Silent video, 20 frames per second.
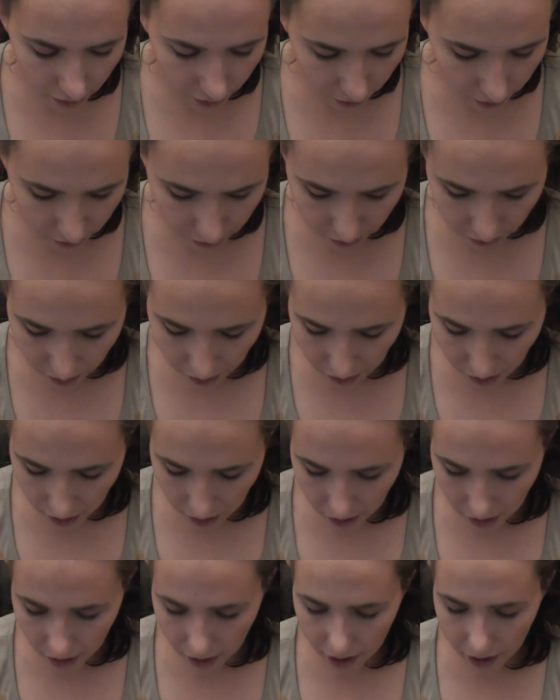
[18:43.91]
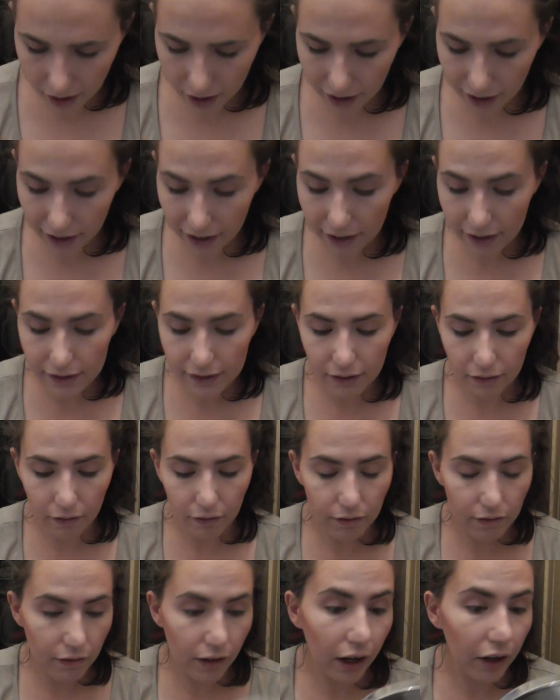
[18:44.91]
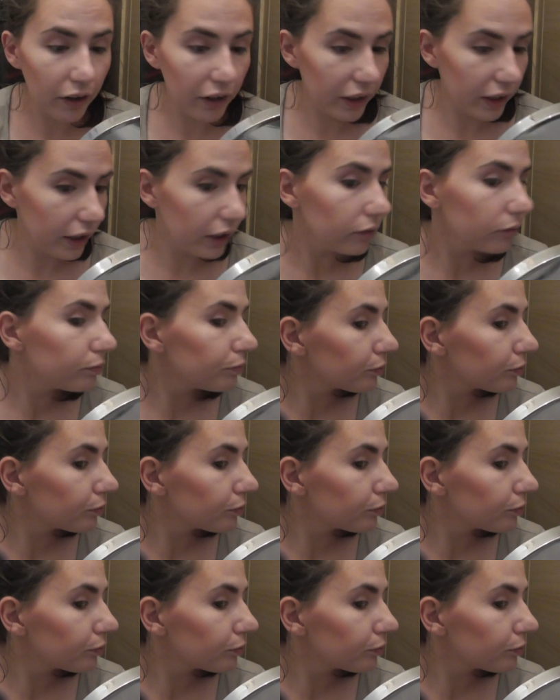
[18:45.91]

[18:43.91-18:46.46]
and it is a very